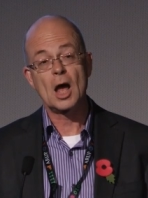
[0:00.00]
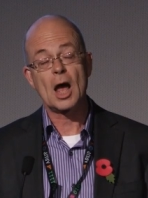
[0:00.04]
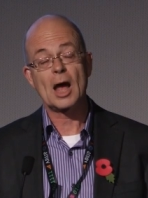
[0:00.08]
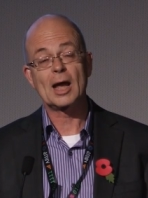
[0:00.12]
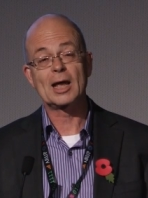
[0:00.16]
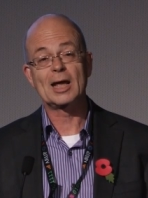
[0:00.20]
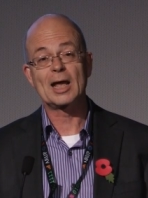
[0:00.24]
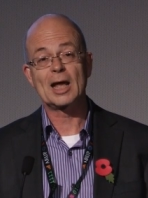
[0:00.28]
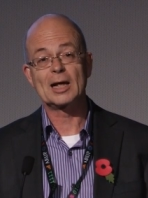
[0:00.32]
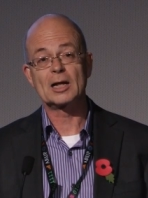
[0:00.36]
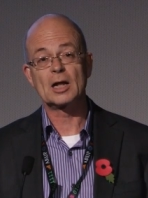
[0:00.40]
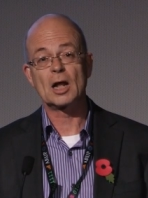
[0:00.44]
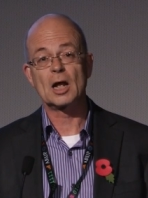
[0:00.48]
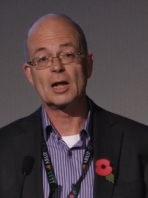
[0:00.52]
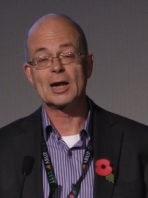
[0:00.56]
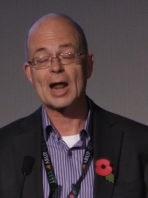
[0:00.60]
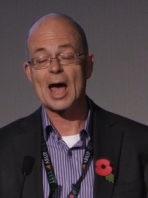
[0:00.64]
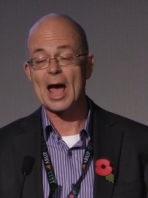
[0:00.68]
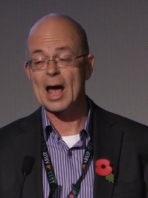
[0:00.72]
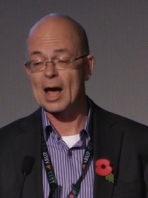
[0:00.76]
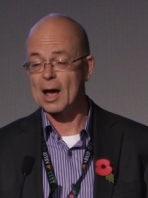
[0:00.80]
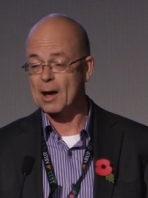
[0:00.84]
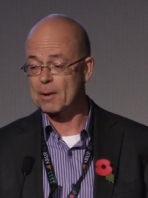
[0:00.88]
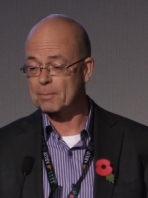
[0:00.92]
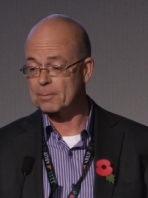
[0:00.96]
and get an
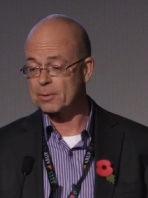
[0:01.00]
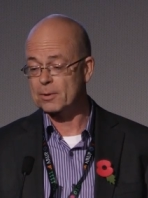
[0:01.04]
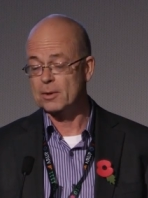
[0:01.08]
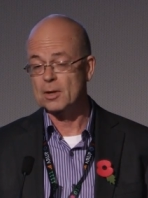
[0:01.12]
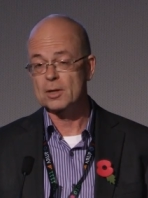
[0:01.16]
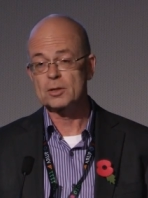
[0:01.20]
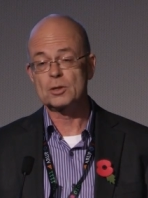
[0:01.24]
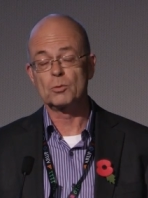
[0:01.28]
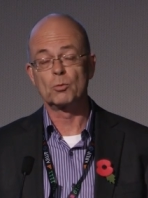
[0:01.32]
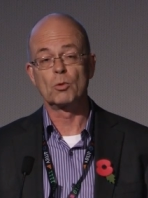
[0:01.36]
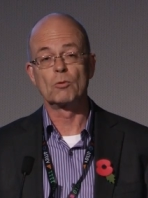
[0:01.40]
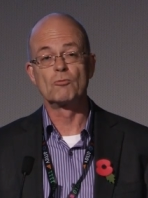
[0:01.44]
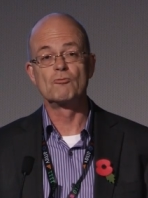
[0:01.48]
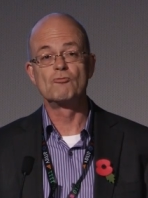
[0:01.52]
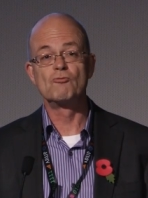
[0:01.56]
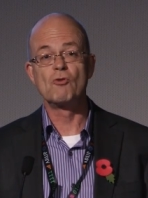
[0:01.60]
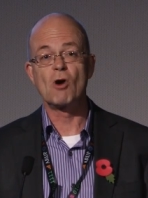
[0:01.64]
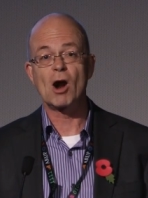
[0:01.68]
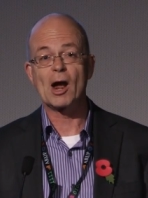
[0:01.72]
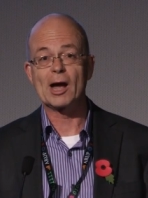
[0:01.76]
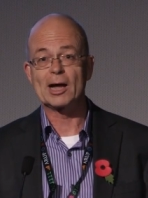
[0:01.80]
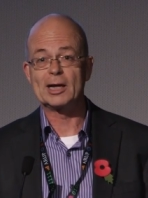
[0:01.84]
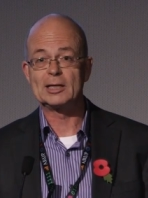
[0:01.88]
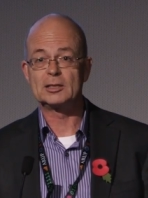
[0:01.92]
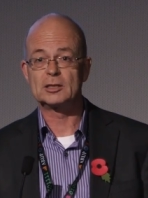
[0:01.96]
app that will
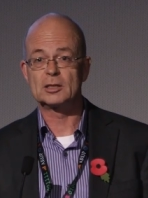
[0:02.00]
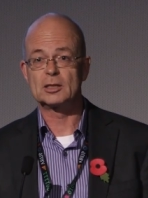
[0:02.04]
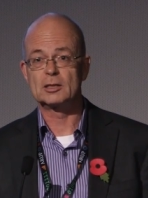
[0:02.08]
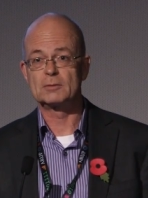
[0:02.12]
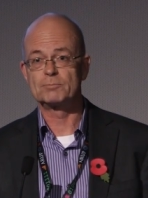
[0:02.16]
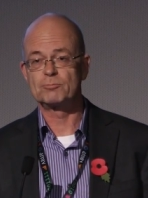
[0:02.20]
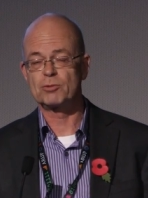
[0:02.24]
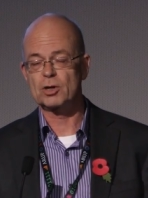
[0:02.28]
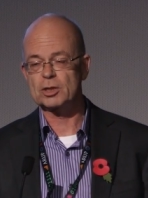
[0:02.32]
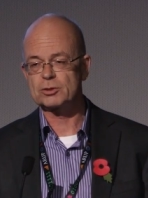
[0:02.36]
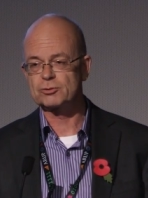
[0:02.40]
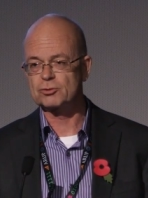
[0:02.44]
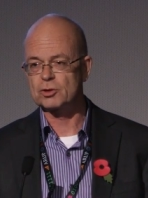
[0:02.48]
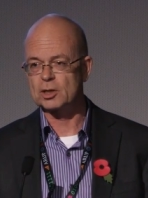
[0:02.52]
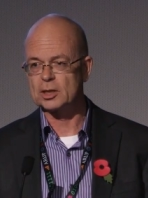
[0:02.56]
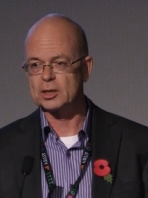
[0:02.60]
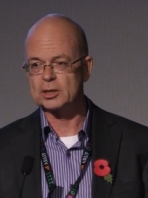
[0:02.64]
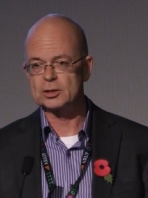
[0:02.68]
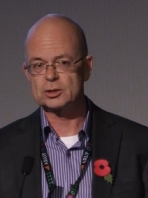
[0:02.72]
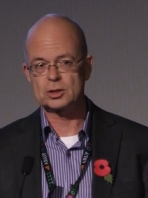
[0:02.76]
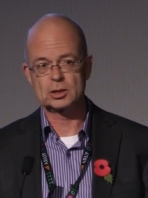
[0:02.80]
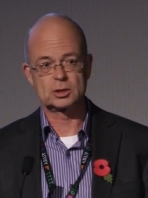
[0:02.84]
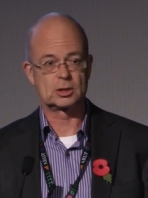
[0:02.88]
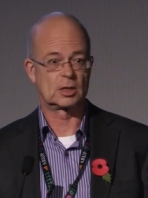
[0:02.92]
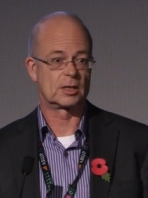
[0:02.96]
write press
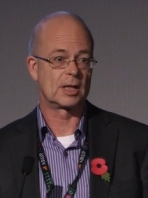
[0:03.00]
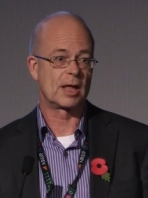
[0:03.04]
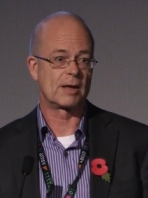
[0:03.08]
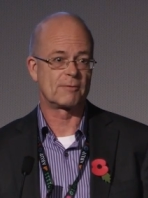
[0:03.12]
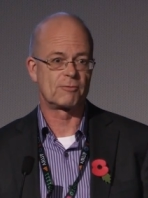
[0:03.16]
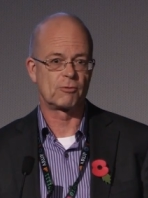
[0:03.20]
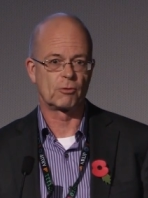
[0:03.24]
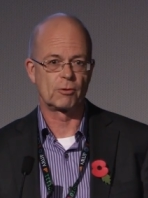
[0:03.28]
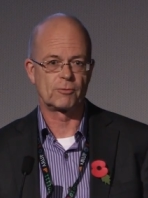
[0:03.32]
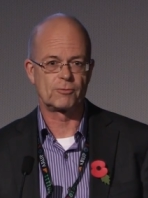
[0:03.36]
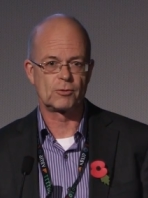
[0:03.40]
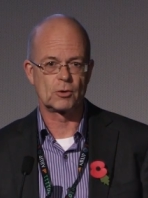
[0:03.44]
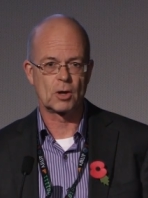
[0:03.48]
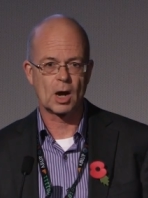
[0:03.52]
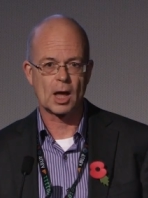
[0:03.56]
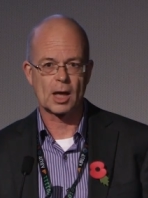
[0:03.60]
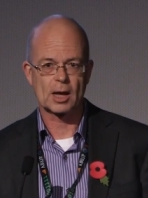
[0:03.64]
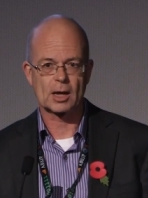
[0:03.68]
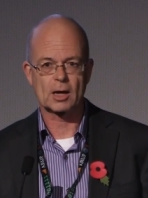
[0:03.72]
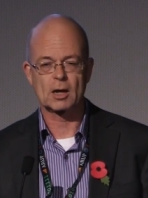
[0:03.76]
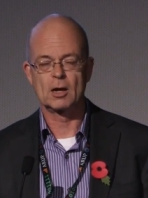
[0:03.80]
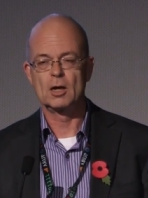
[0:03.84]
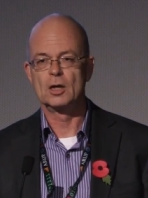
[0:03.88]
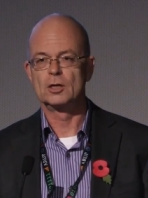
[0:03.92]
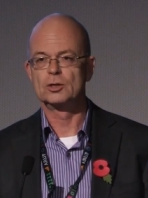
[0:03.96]
releases and therefore, if you
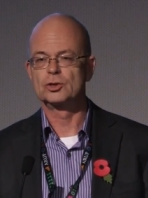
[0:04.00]
like,